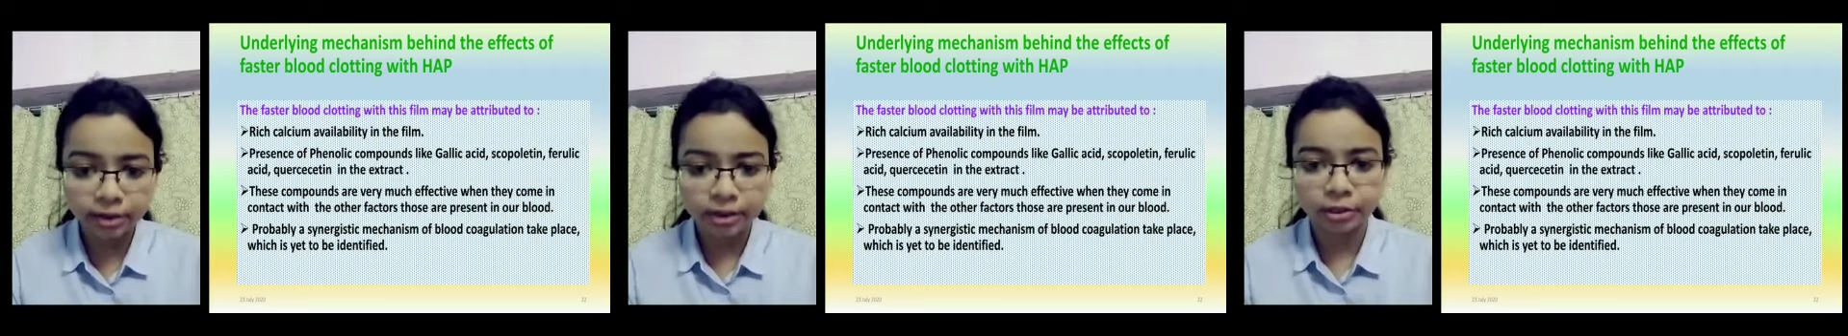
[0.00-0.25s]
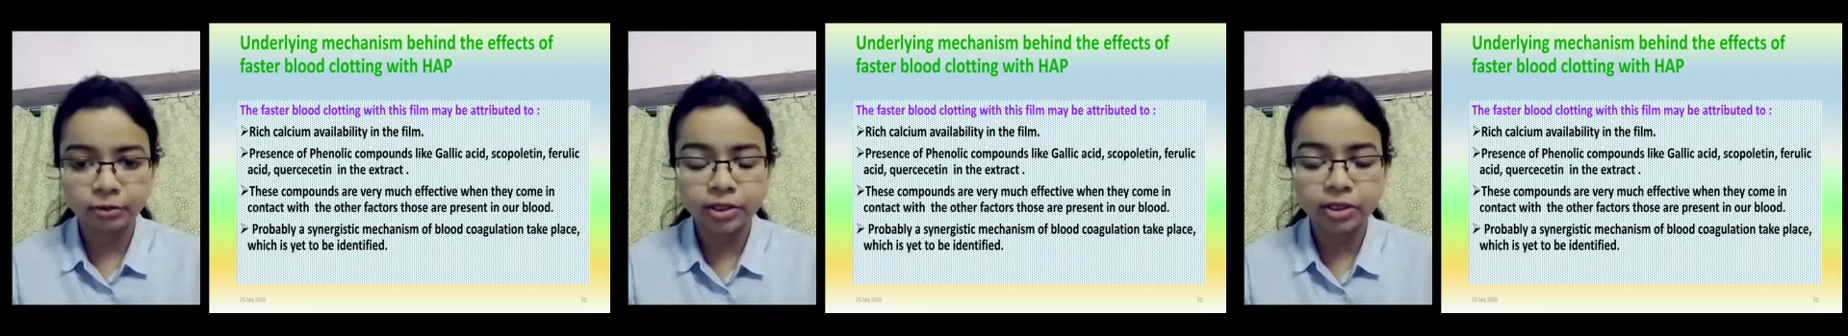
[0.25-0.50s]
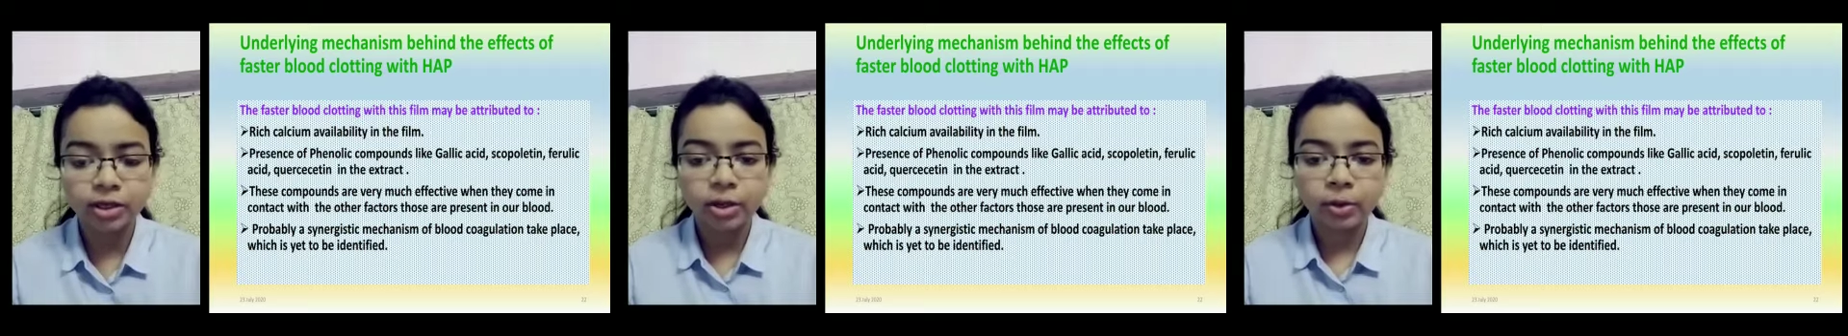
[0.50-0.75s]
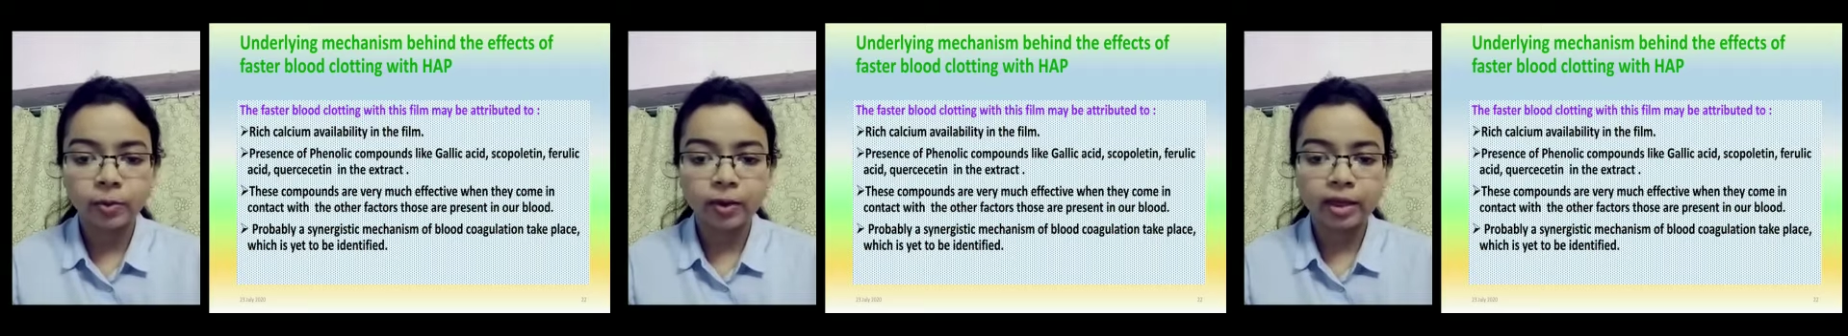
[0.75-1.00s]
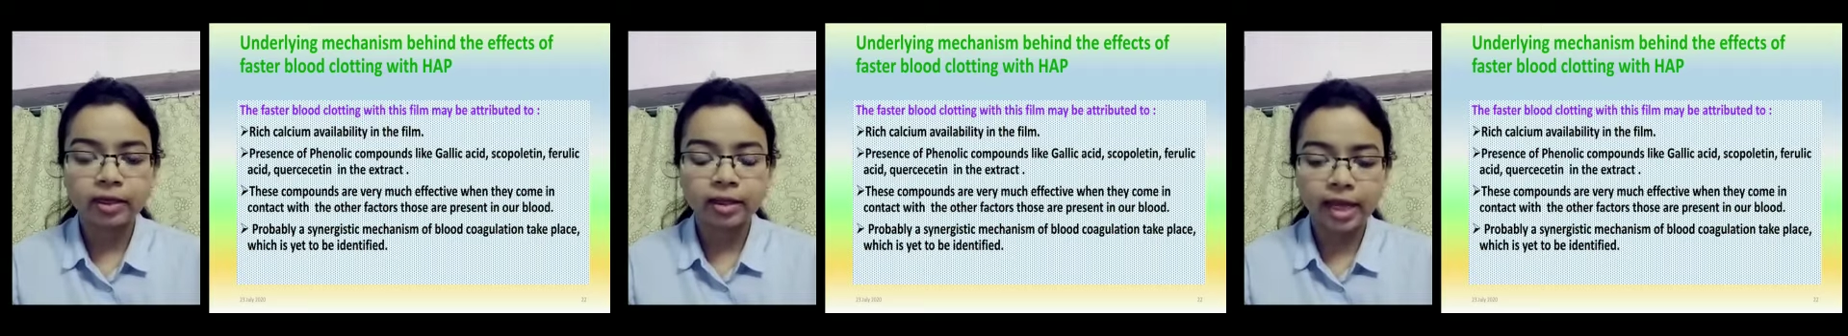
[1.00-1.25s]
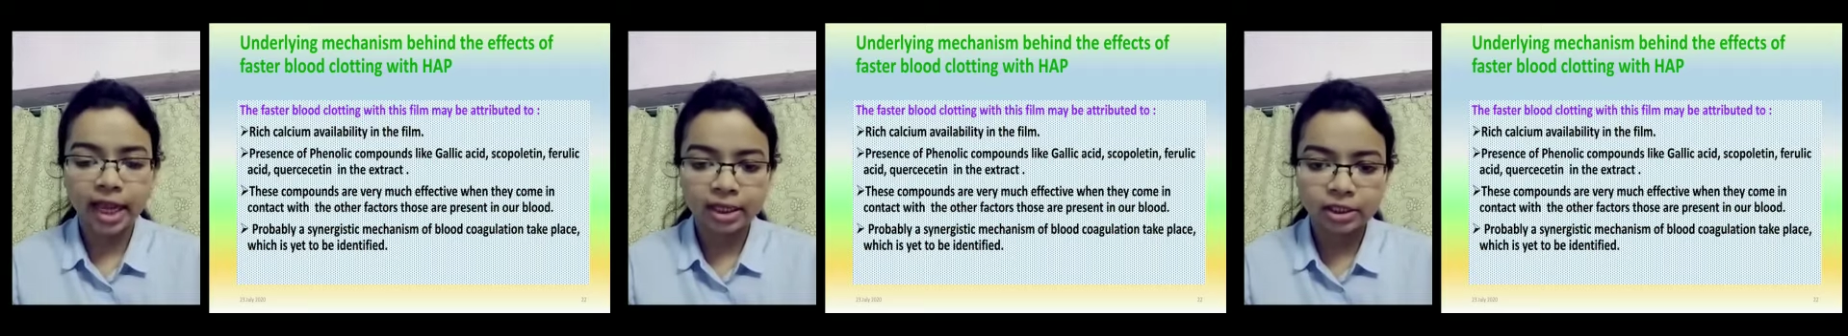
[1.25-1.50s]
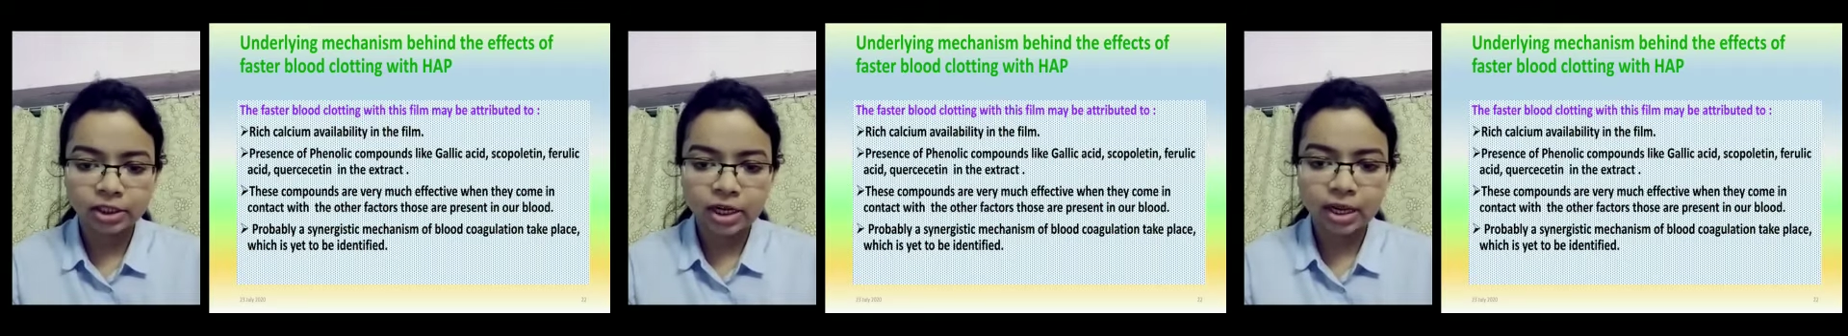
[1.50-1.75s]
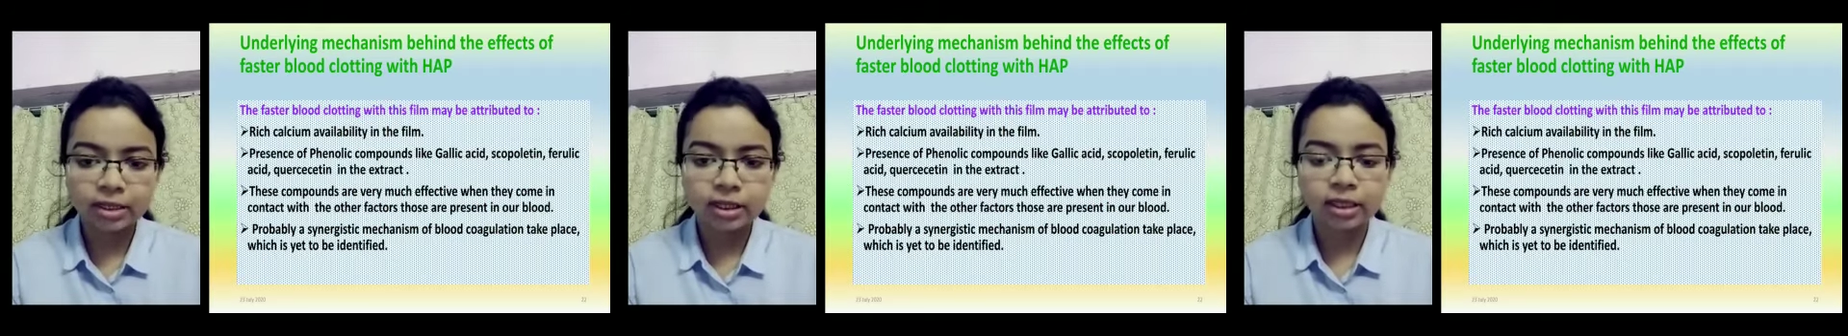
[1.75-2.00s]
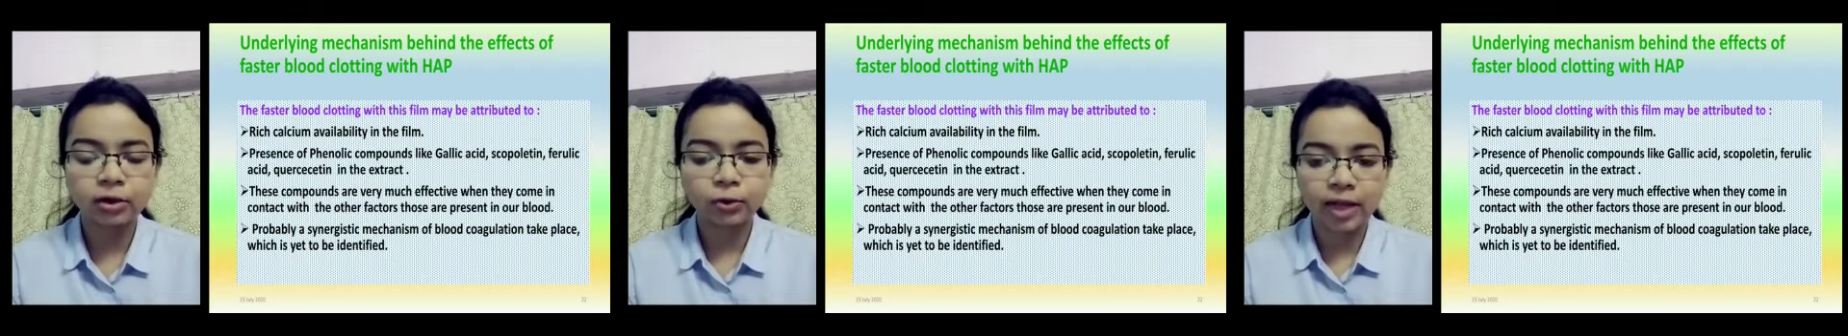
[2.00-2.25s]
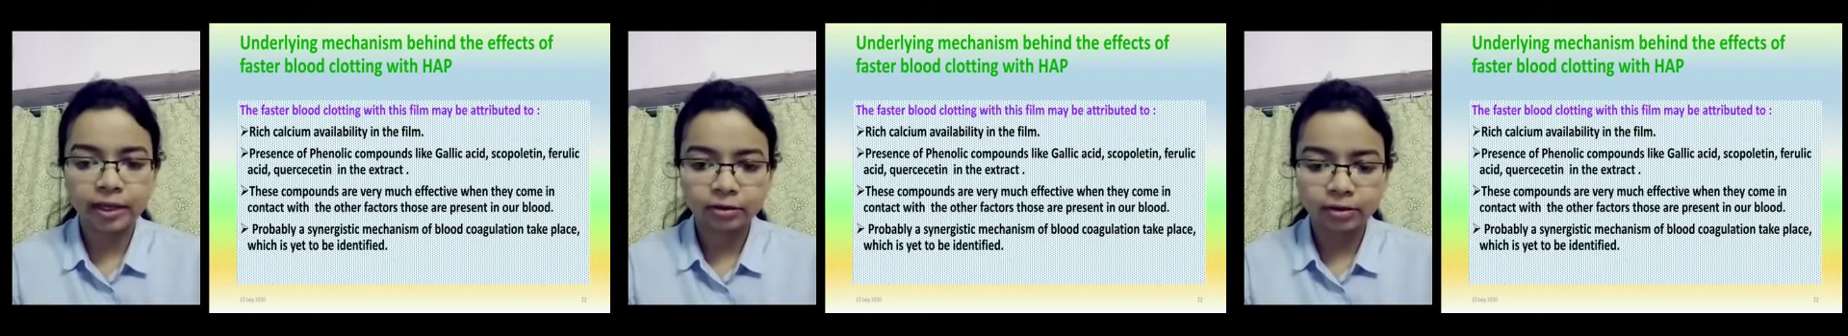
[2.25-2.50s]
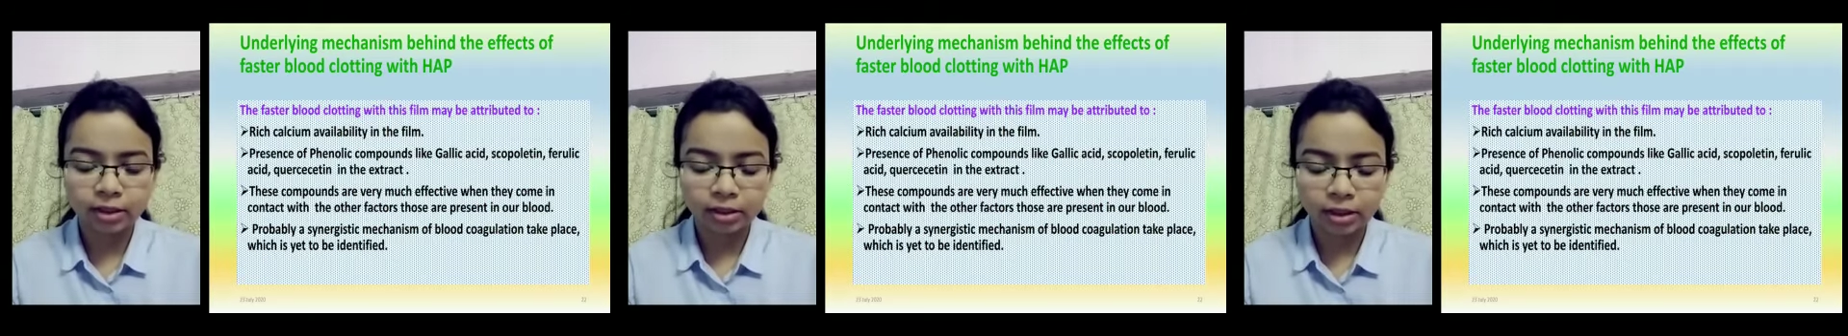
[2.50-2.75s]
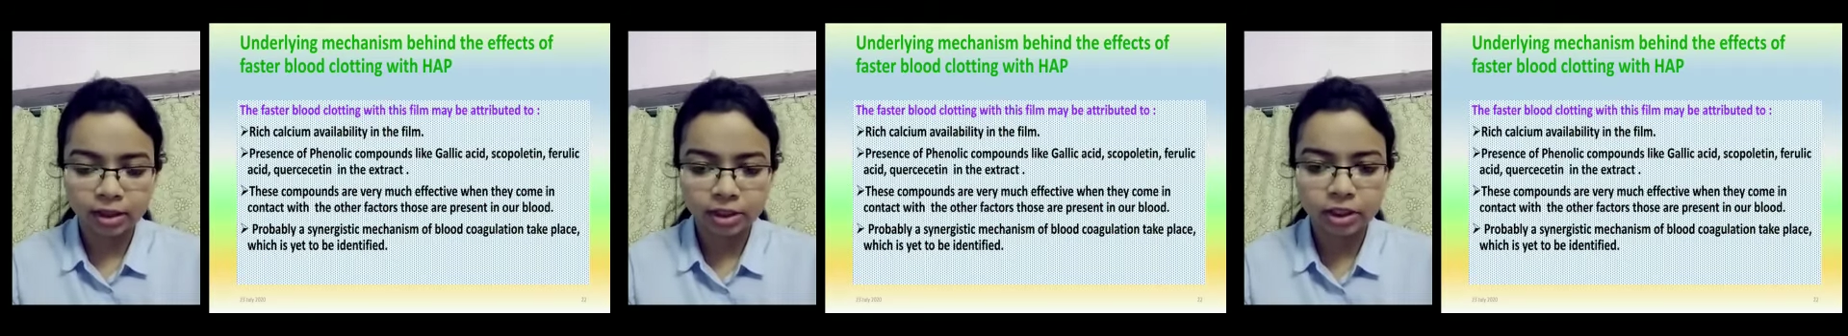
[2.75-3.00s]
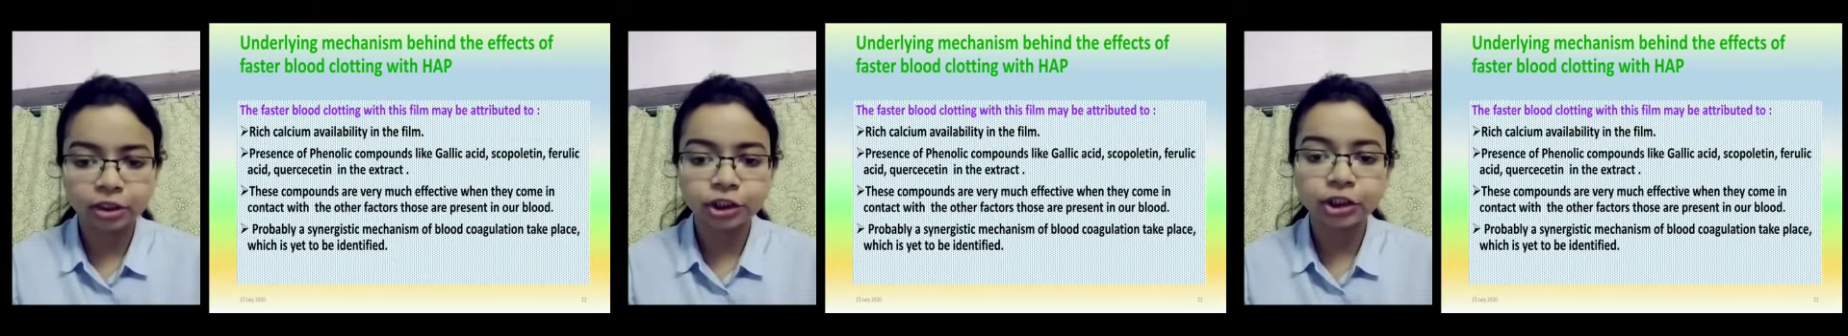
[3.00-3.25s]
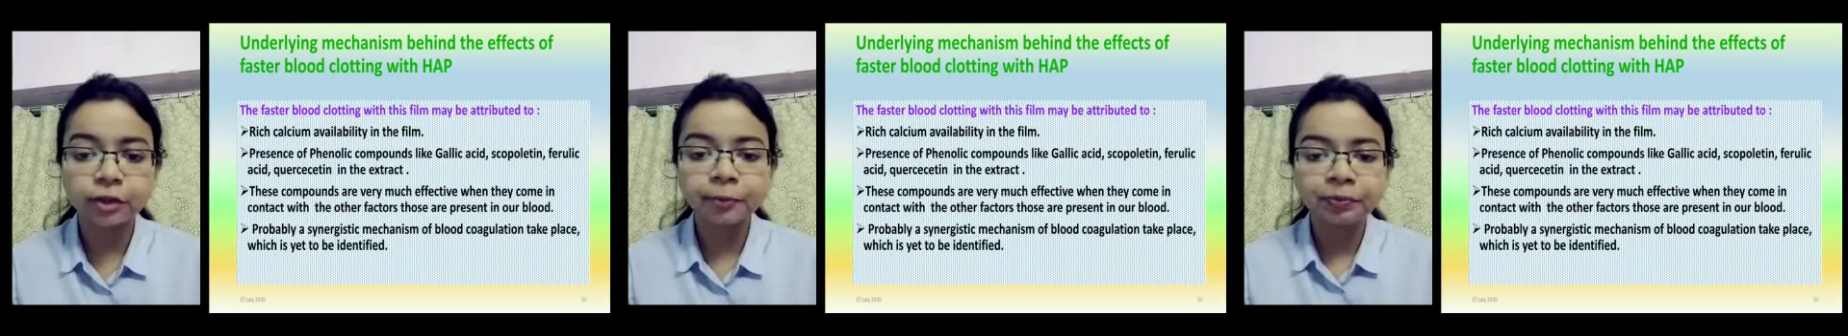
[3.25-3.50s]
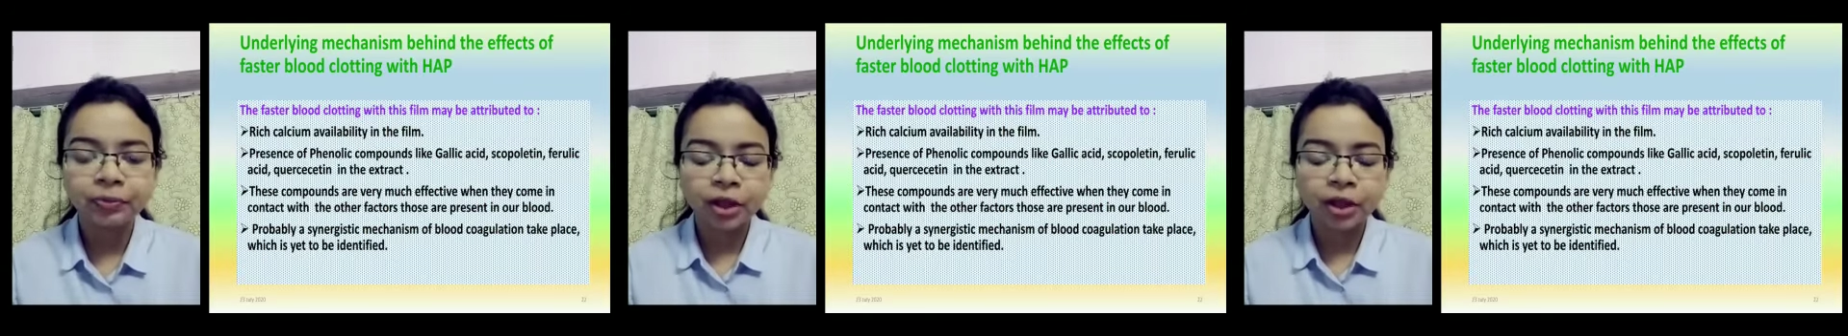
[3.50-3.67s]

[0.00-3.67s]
reduced when the extract in conjunction